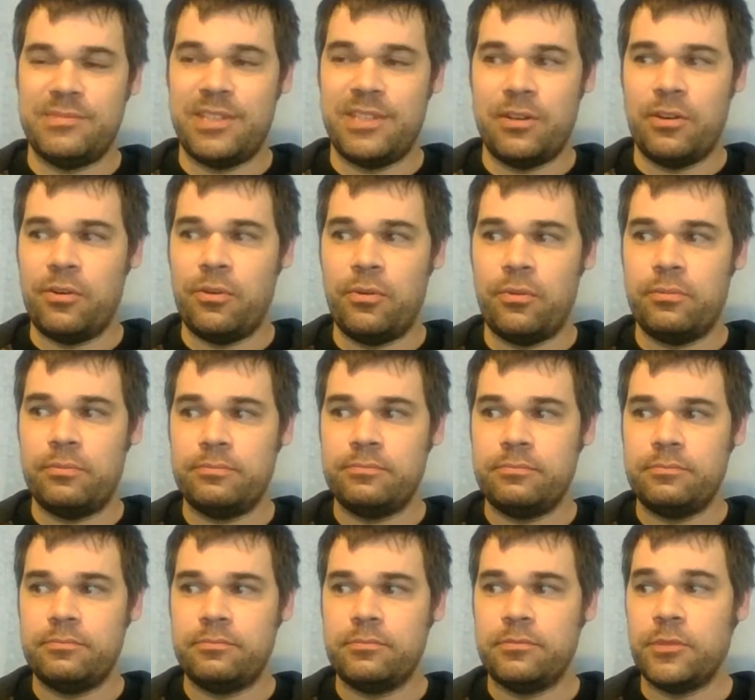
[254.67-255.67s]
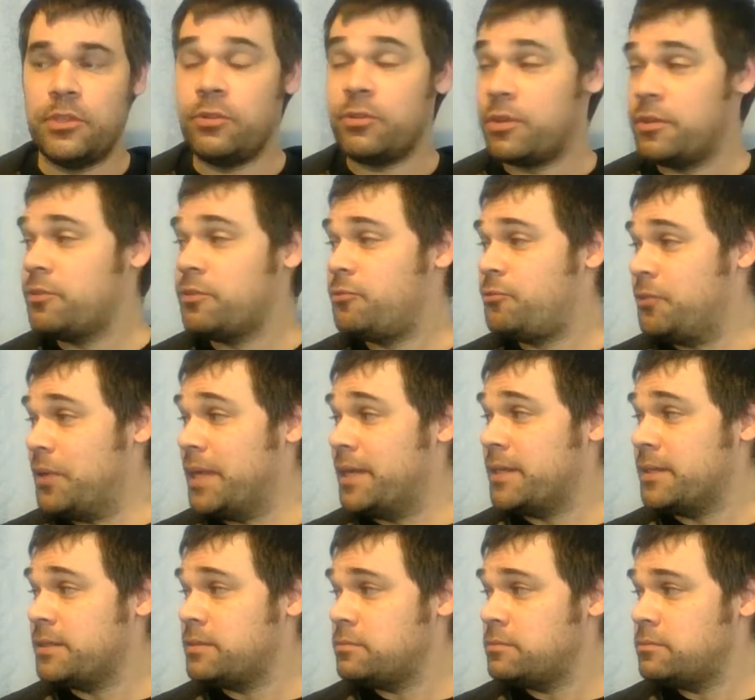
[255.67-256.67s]
No. You can defeat
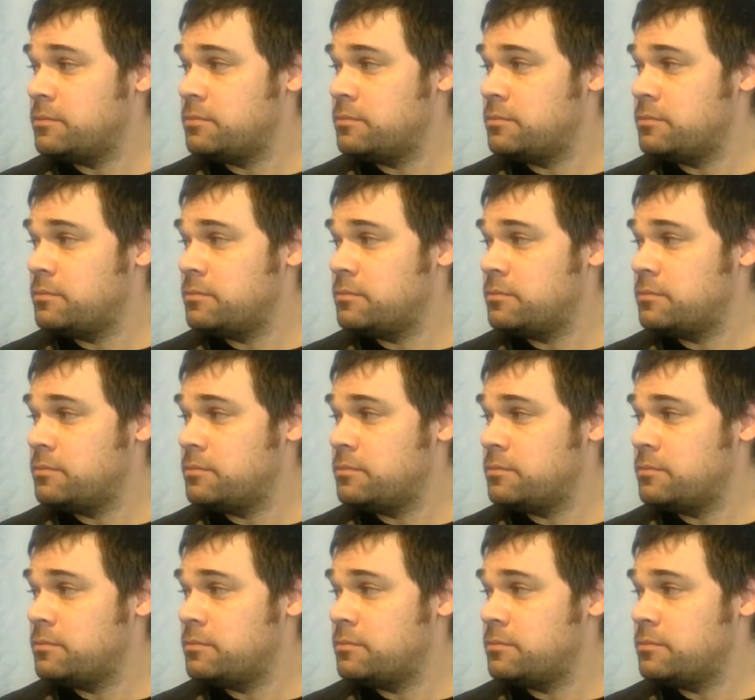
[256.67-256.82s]
it.